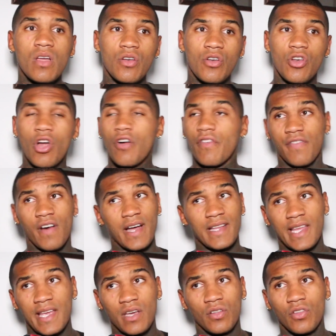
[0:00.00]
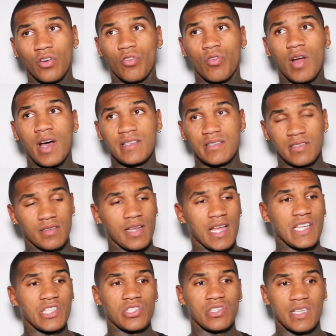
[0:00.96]
no fight date on the horizon,
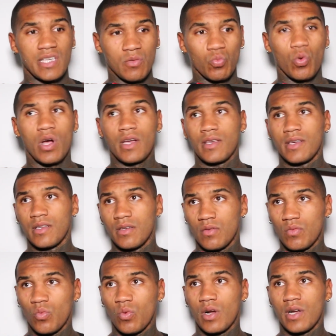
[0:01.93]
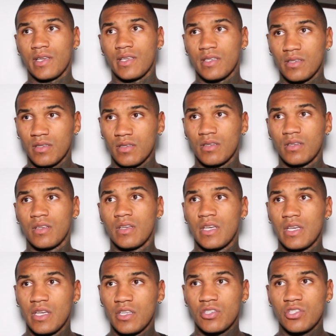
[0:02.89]
and just keep working, working.
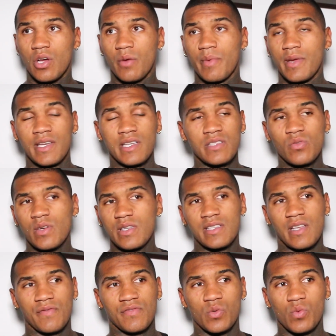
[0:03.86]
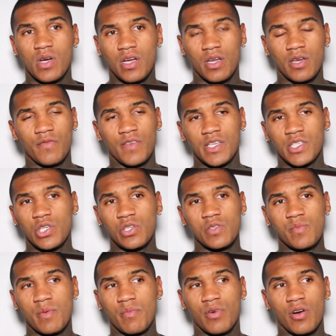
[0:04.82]
Do you know what I mean? There's always stuff to work on. You mean
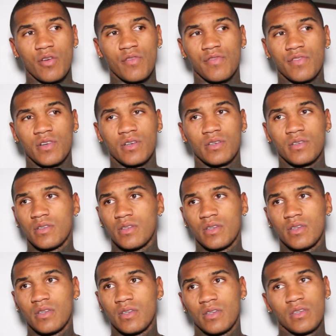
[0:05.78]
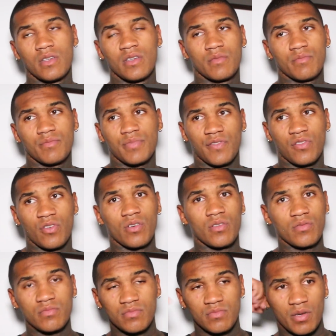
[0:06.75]
John's been pro for
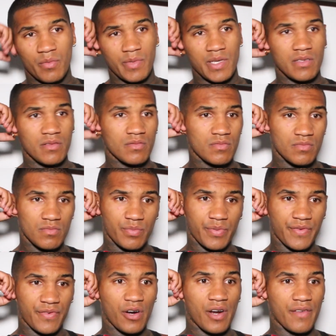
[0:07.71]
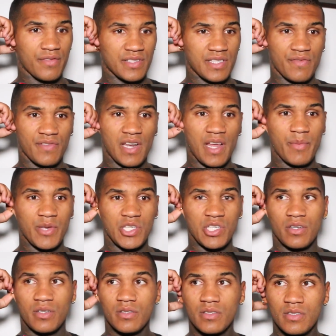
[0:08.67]
before? I mean, before I was even
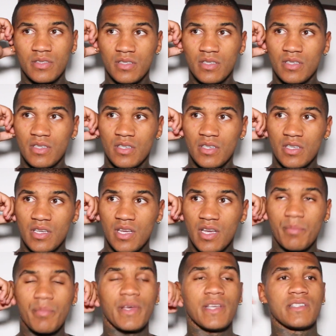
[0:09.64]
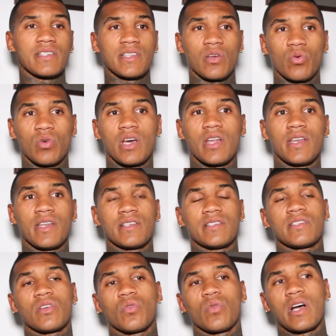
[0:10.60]
amateur, but he's still learning. He's
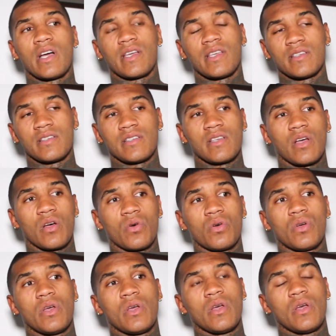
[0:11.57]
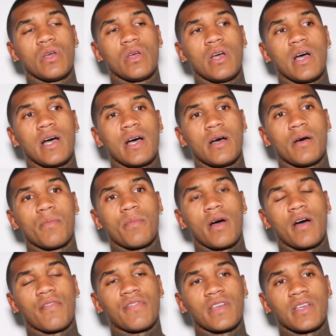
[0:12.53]
still working. So um,
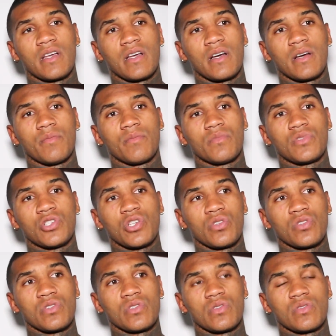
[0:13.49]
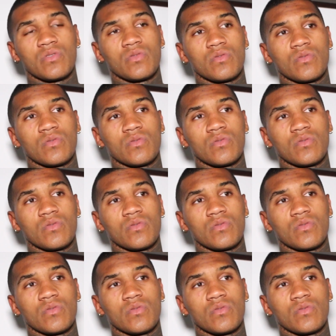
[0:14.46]
I think um, John's